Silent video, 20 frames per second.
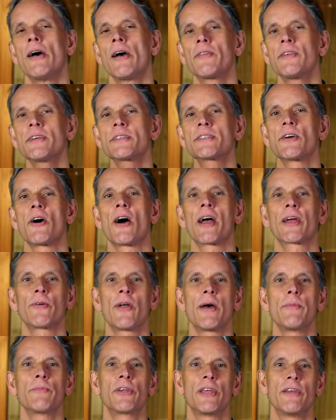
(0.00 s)
This
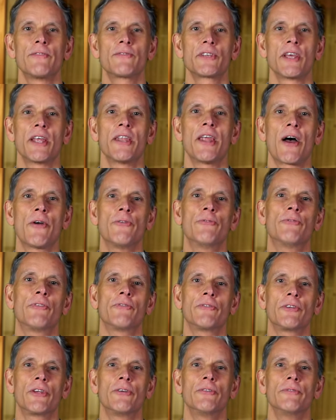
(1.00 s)
diagram gives an
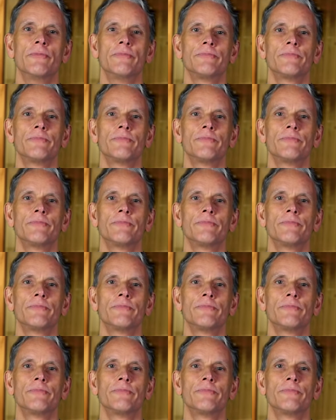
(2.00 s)
overview.